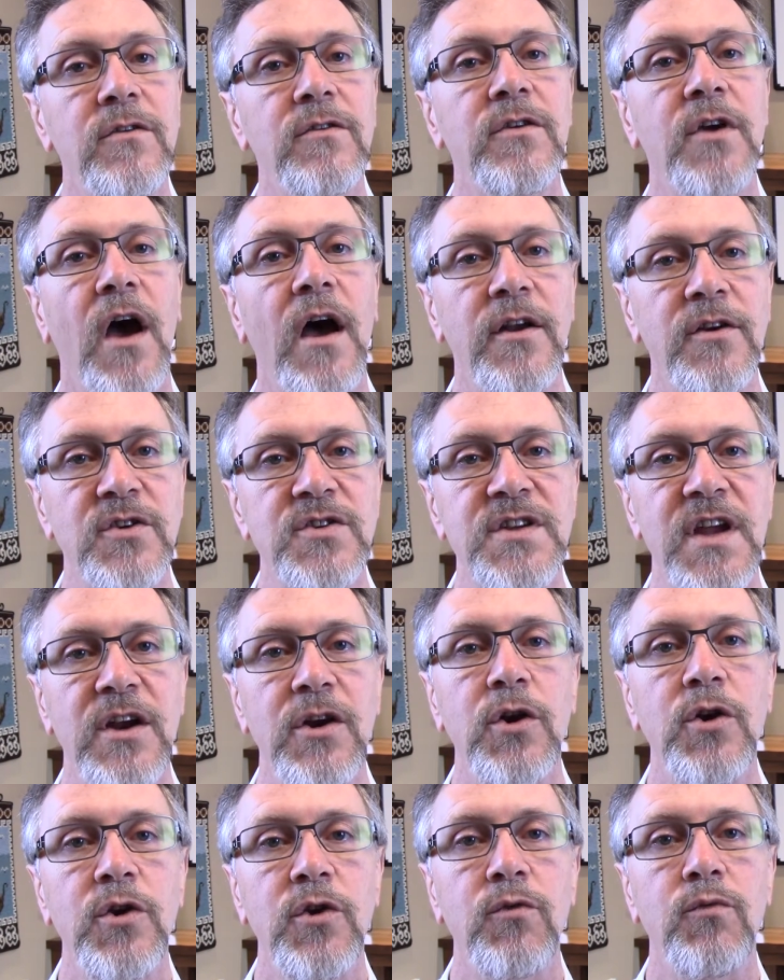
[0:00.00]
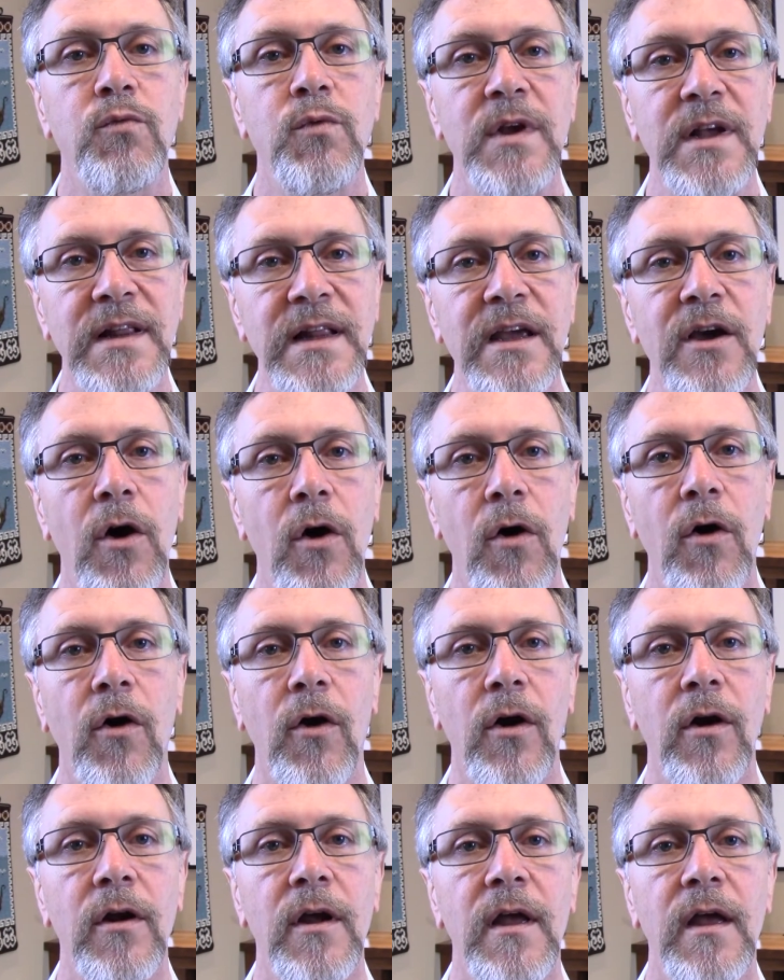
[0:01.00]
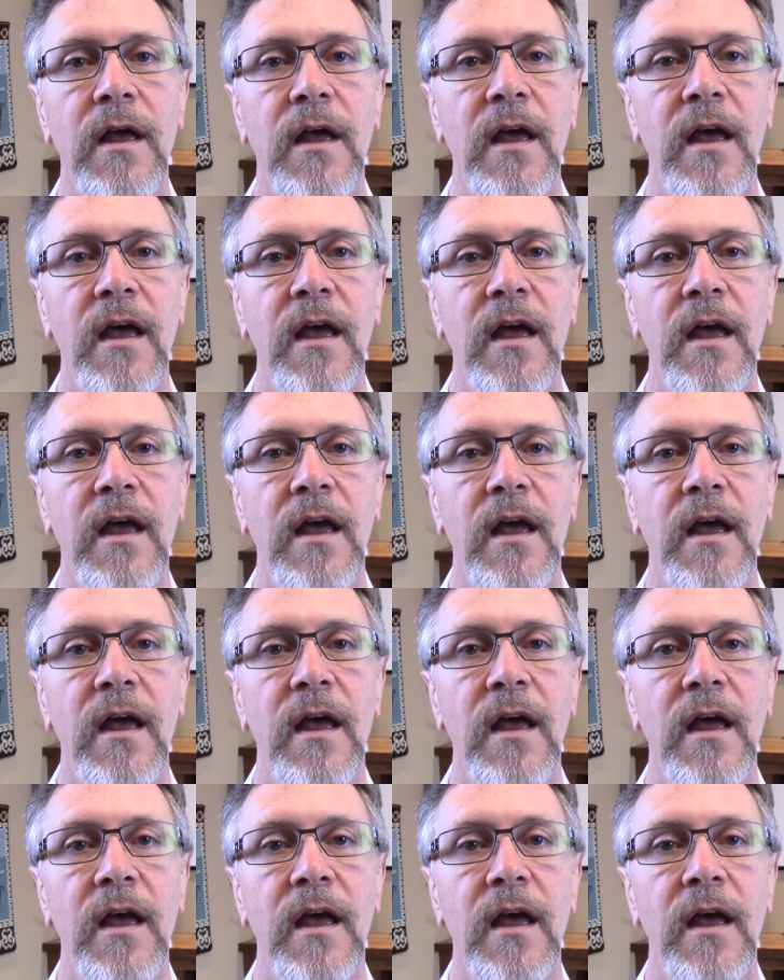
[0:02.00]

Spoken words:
to understand who you really are.